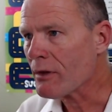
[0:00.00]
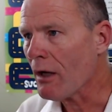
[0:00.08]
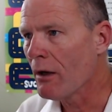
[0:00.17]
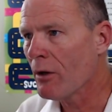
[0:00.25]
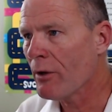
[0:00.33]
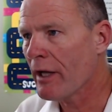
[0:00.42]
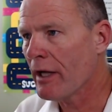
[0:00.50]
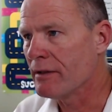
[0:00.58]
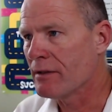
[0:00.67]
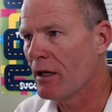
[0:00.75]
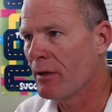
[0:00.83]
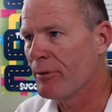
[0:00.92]
Okay,
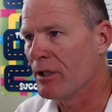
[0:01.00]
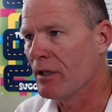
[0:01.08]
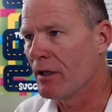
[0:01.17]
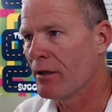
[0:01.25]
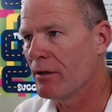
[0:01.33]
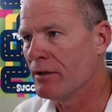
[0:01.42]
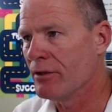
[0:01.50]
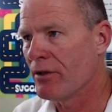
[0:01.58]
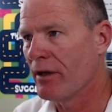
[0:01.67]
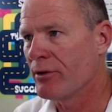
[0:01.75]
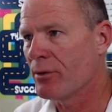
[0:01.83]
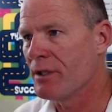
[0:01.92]
Tommy, I currently
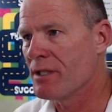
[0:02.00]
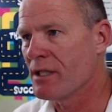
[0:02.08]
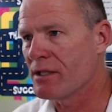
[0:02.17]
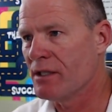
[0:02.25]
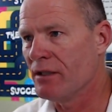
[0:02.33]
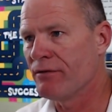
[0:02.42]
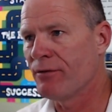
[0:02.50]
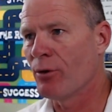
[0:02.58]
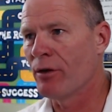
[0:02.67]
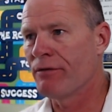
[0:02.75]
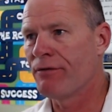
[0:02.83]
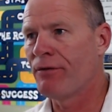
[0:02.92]
drive a 2016
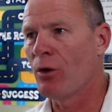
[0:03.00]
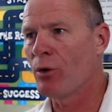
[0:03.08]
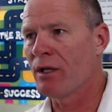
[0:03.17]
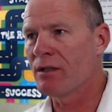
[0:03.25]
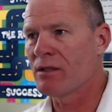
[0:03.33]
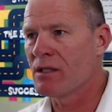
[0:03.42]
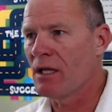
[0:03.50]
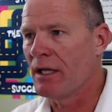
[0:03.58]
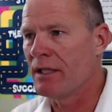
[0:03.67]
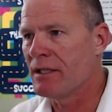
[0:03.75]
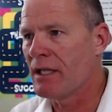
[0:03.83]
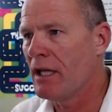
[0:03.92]
Ford Focus
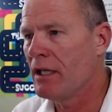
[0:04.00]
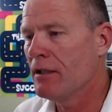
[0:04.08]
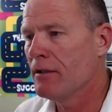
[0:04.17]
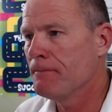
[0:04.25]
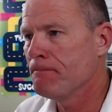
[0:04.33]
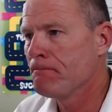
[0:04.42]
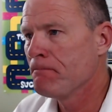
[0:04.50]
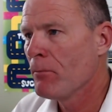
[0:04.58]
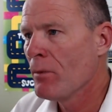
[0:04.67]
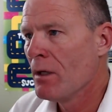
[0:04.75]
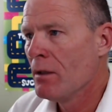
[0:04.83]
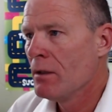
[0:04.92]
Titanium.
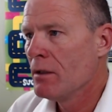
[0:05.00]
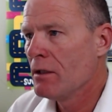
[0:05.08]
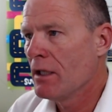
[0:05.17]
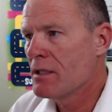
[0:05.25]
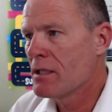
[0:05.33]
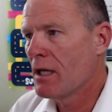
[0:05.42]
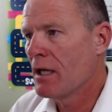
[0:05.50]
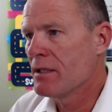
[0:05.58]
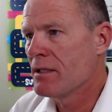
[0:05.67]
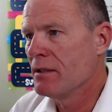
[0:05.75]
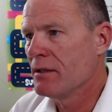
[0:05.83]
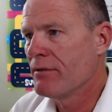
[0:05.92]
Nice size,
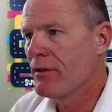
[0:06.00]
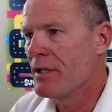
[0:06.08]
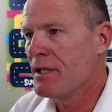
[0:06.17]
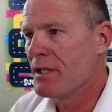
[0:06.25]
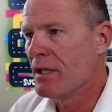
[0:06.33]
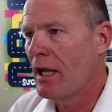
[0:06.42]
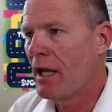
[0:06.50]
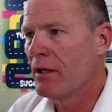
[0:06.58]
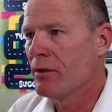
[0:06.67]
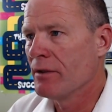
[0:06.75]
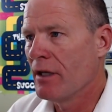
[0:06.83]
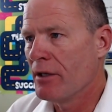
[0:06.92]
and it's very easy to
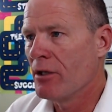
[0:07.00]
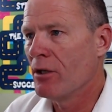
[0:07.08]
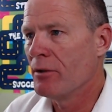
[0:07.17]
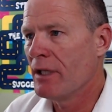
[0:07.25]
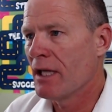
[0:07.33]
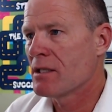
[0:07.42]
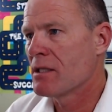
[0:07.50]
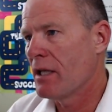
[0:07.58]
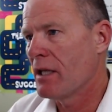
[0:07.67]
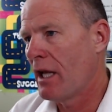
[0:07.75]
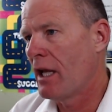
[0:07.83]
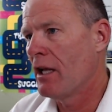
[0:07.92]
handle. There you go. Yes,
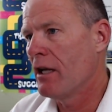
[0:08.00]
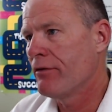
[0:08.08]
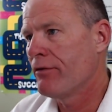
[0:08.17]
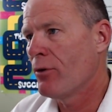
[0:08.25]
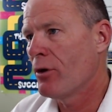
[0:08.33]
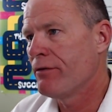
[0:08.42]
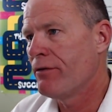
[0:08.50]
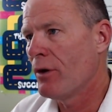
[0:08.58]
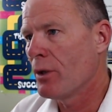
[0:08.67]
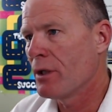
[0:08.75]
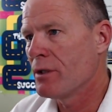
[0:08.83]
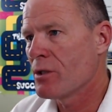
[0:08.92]
and a Ford
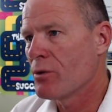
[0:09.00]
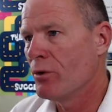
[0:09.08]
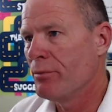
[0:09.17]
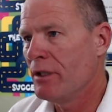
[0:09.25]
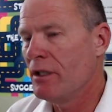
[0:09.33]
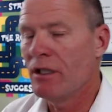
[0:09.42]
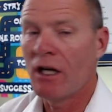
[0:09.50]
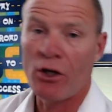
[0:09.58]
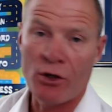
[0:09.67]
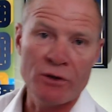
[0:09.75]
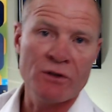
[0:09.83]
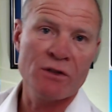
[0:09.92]
Focus would be a
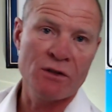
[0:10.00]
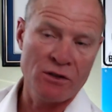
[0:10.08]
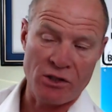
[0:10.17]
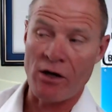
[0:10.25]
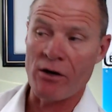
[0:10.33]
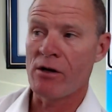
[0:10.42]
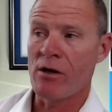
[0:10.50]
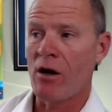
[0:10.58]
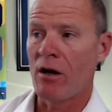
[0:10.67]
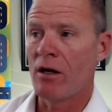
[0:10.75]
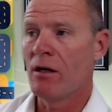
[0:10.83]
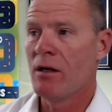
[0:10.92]
good starter
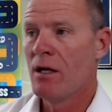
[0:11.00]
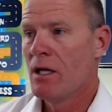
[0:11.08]
car.